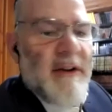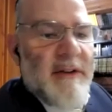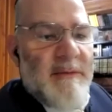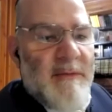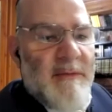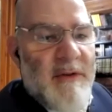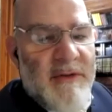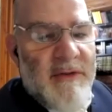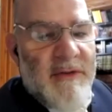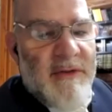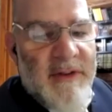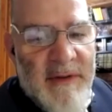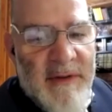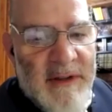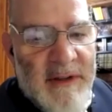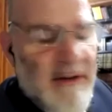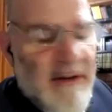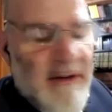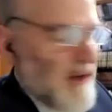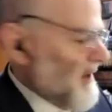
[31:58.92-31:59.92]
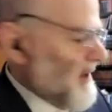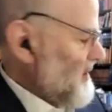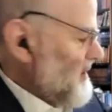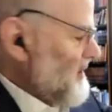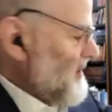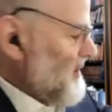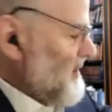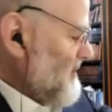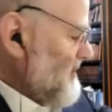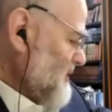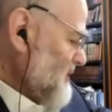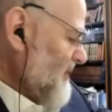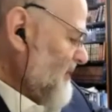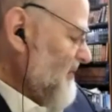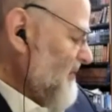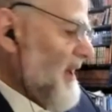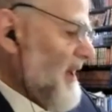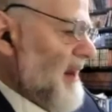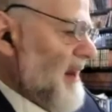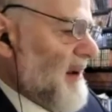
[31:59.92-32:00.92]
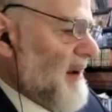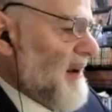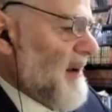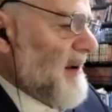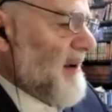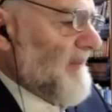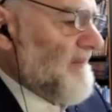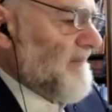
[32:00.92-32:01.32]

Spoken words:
we're going to give a little introduction. What's Hanukkah?